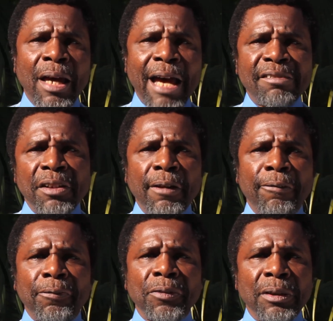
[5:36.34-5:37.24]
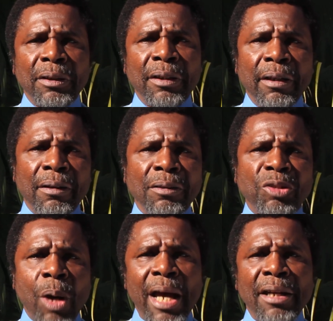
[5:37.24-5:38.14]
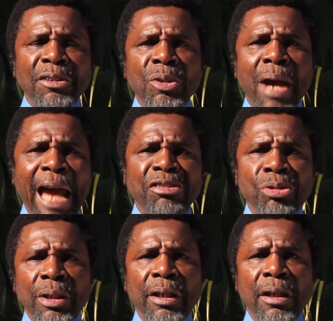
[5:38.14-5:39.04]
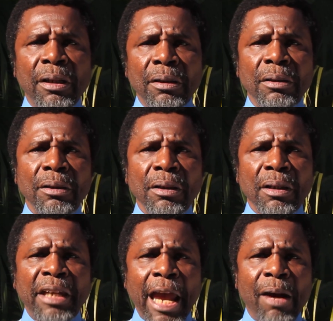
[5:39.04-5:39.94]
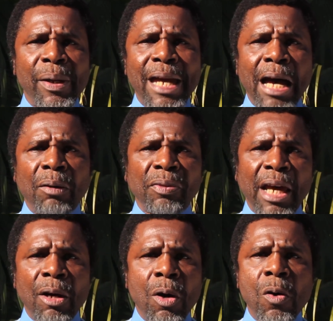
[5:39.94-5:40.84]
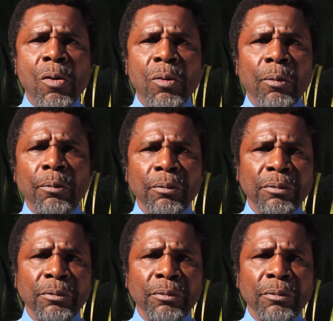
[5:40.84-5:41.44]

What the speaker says: as if trying to actually carry out that old